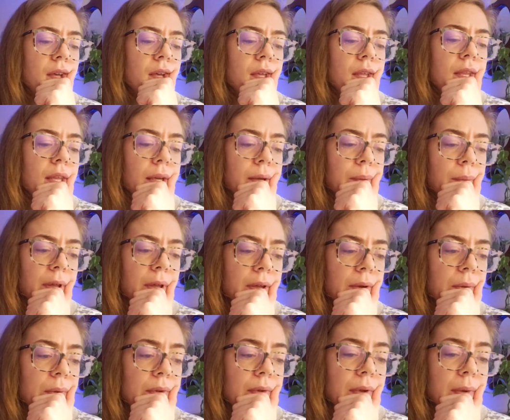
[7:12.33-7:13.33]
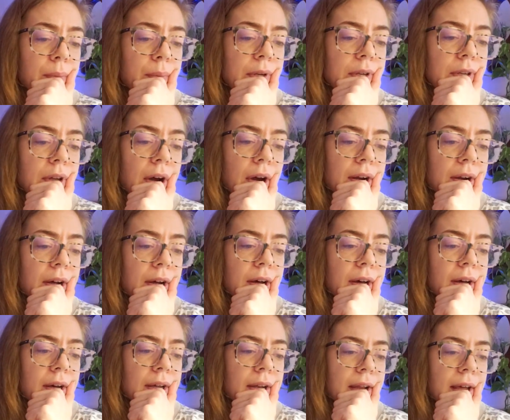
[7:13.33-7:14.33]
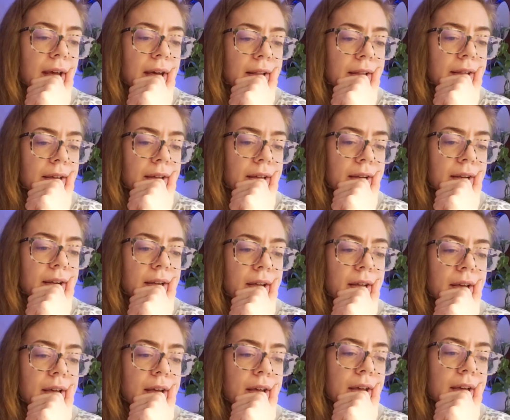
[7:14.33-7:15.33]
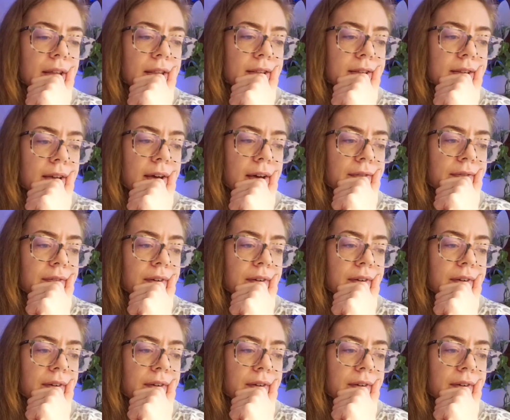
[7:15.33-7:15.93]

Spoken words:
like, I think it was like Madonna and Ellen and stuff.